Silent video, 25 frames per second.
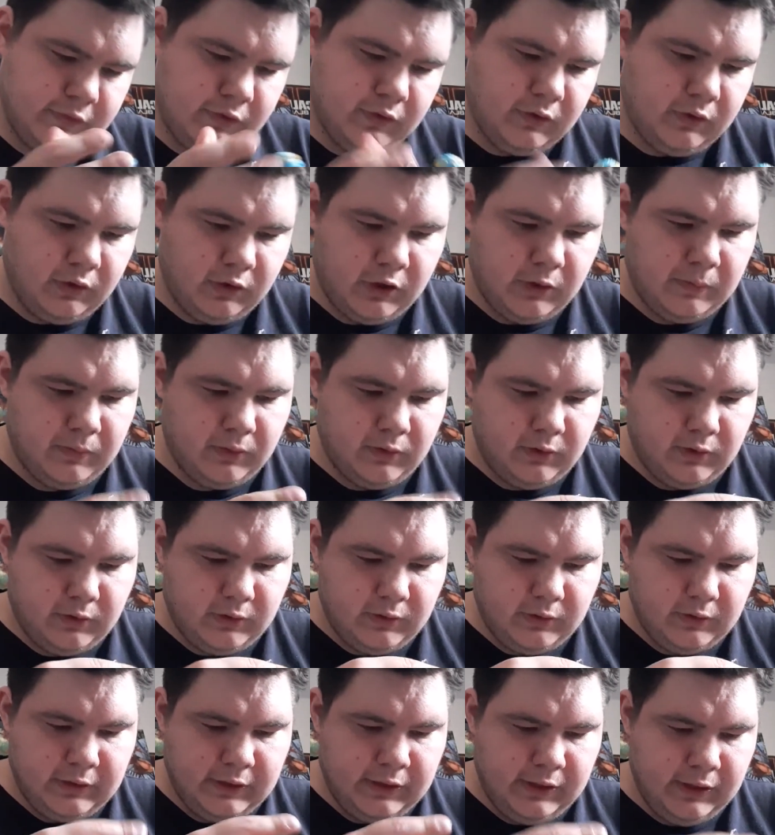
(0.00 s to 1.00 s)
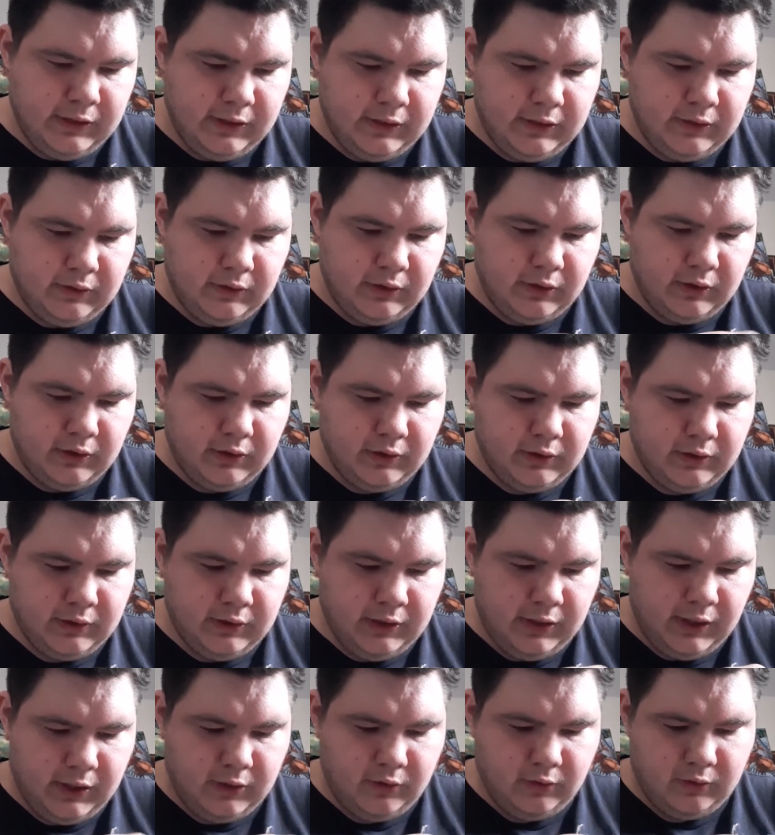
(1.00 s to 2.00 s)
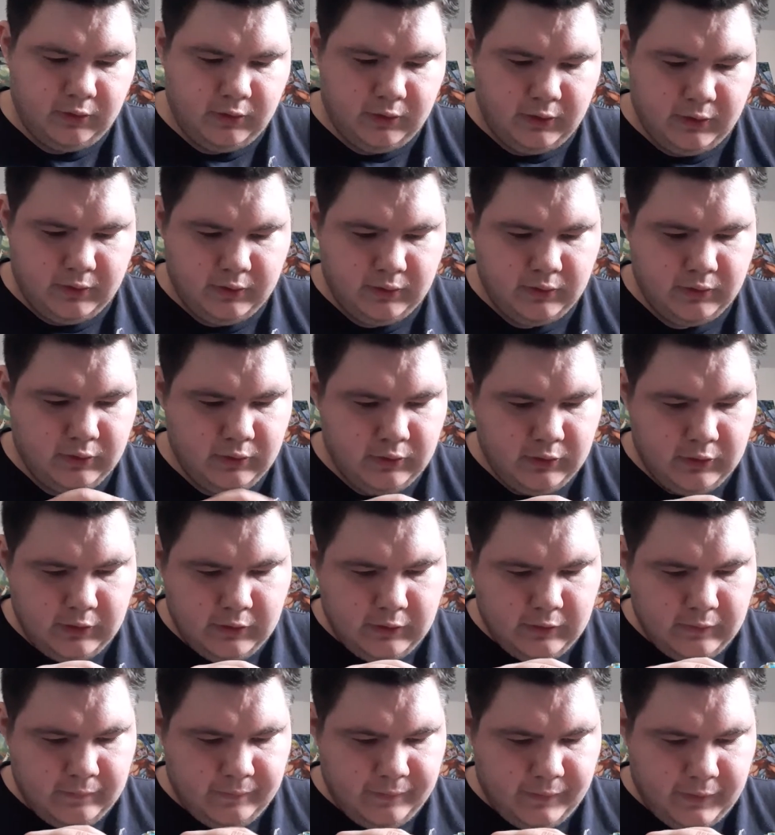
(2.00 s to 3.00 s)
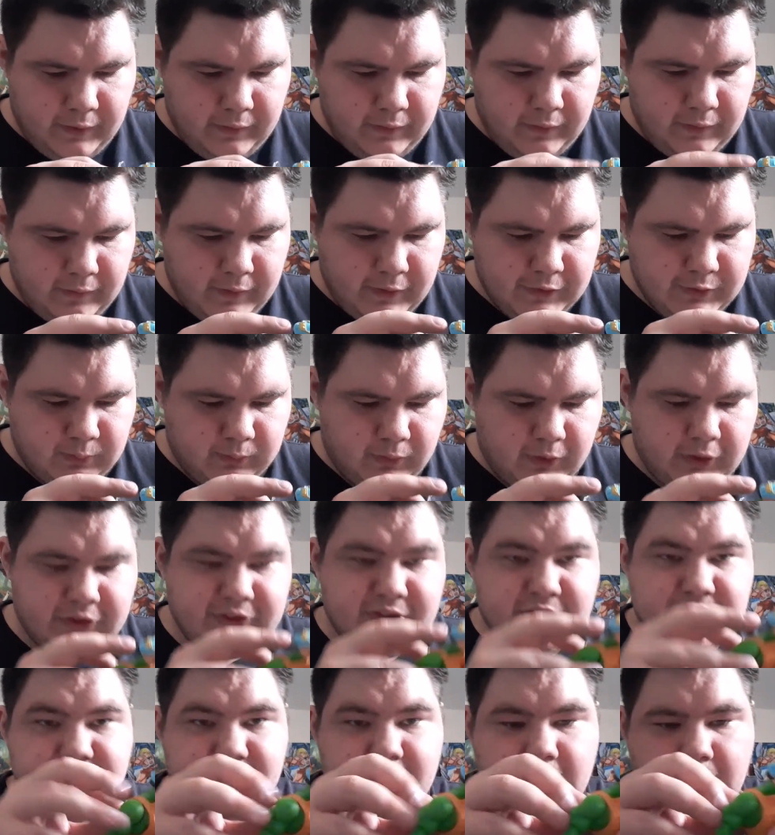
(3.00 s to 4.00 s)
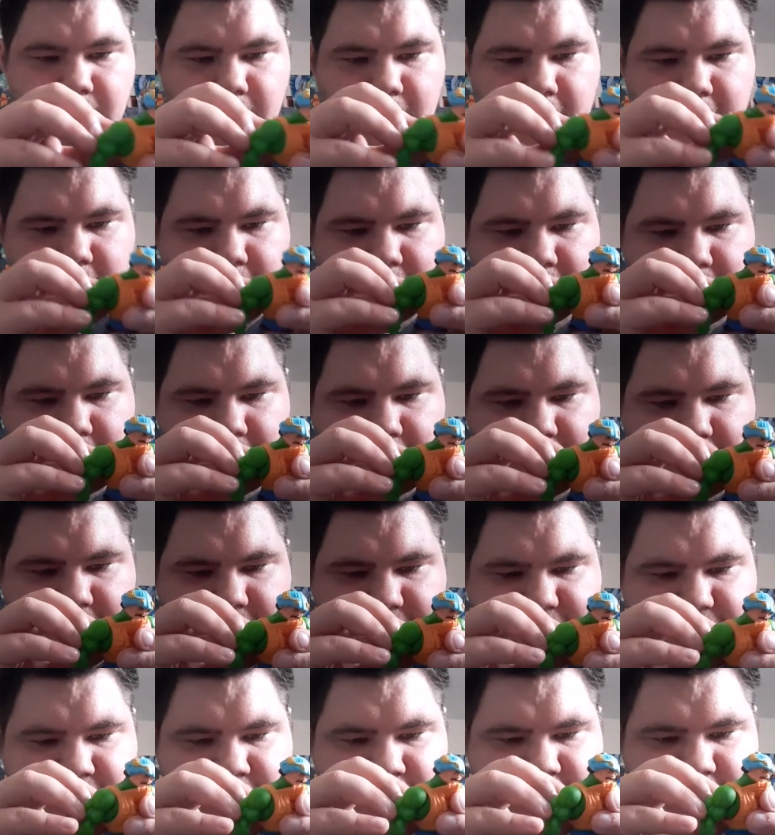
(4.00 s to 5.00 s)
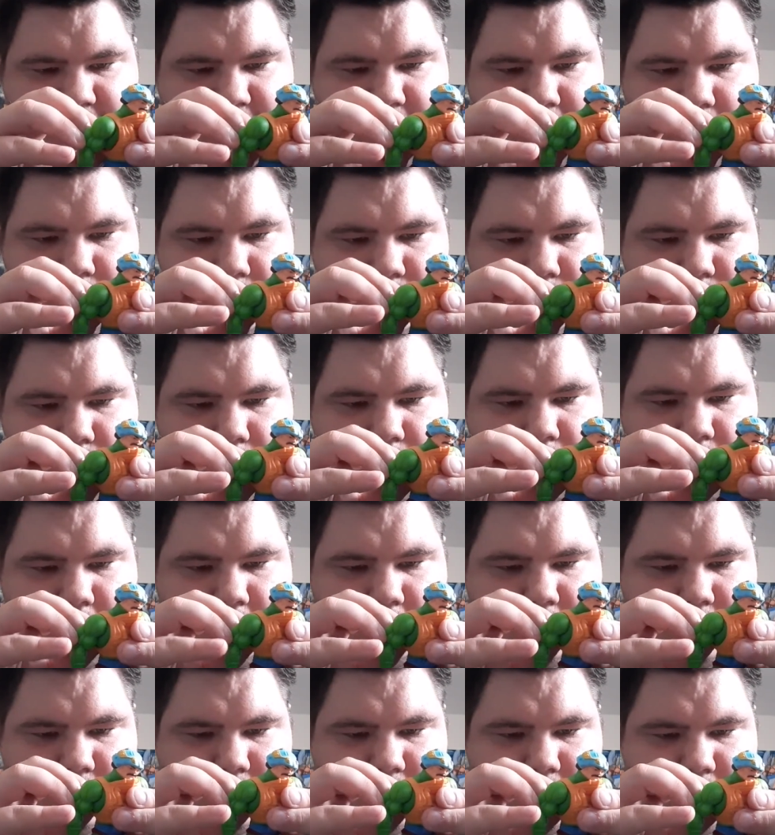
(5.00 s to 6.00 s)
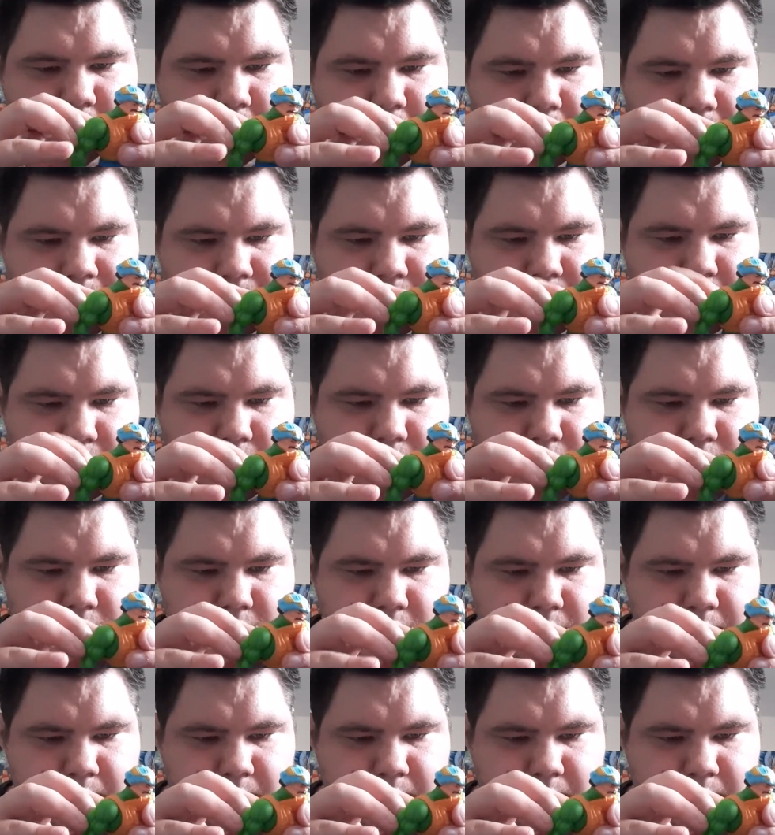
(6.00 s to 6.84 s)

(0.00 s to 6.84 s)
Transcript: arm on, head on. And then this works the same way as Skeletors. You just